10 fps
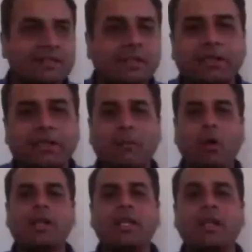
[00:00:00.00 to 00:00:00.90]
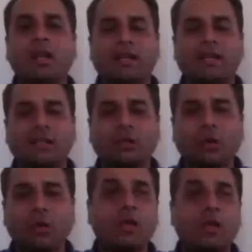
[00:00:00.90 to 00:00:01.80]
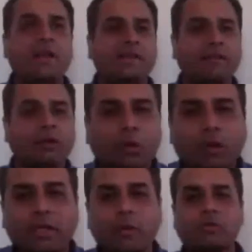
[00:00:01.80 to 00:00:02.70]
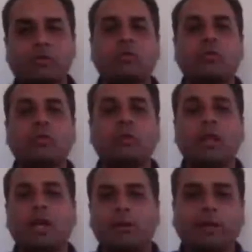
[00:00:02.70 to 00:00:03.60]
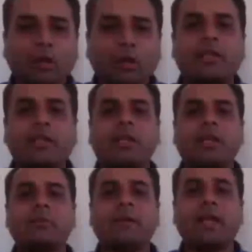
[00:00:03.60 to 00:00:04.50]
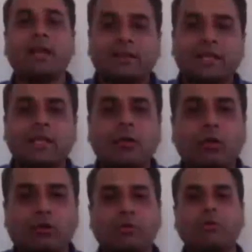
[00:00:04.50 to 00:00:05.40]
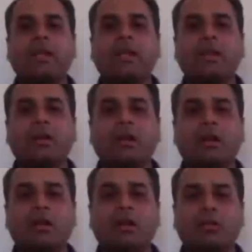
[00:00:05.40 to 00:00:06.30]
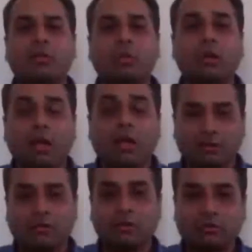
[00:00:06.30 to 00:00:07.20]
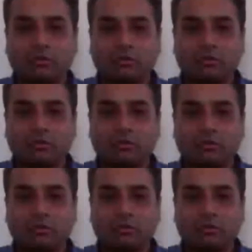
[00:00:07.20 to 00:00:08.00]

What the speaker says: He gets up in the morning, 6 o'clock, 7 o'clock he goes to school, 12 o'clock he comes back, then he goes to swimming school, so swimming